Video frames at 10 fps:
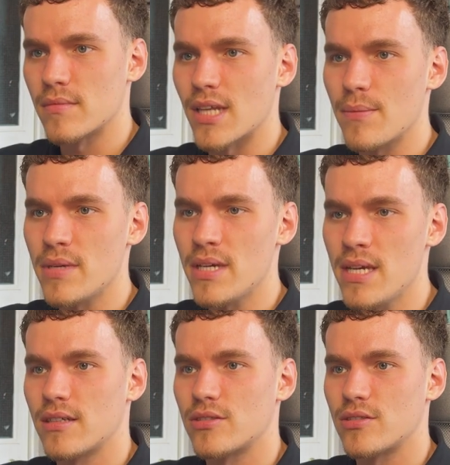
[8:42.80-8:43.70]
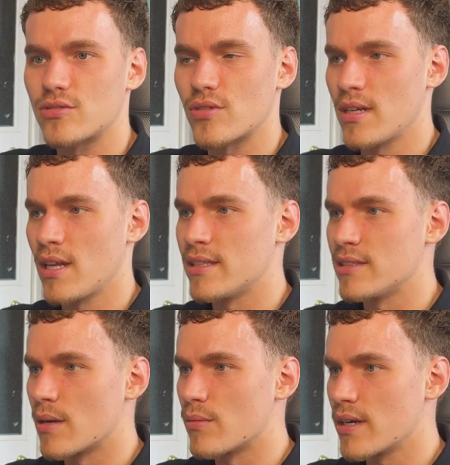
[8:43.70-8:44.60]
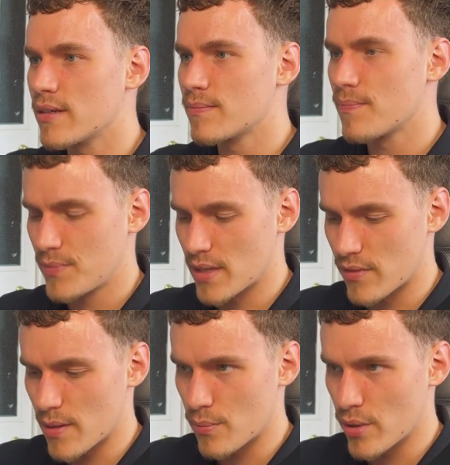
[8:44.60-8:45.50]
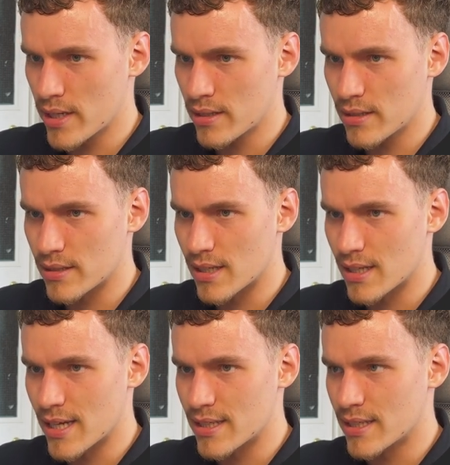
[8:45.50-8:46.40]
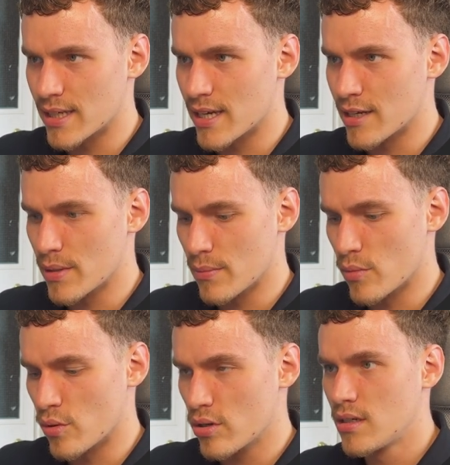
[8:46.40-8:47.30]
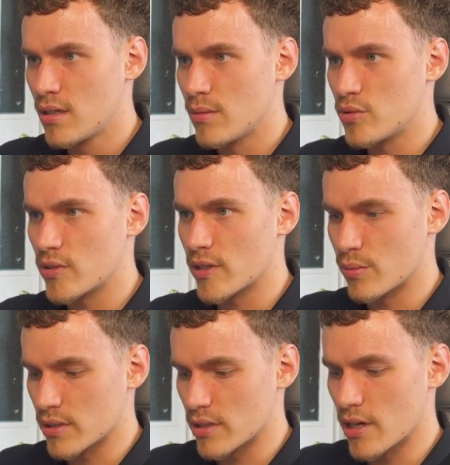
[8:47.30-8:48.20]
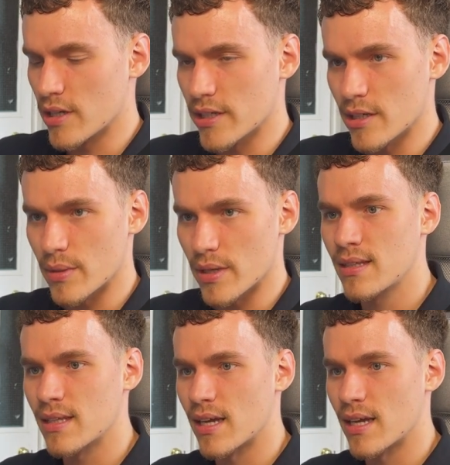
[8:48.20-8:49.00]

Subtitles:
Let me try and line these up, right? If I bring the leading in a bit more, I'm also going to bring the kerning in a bit.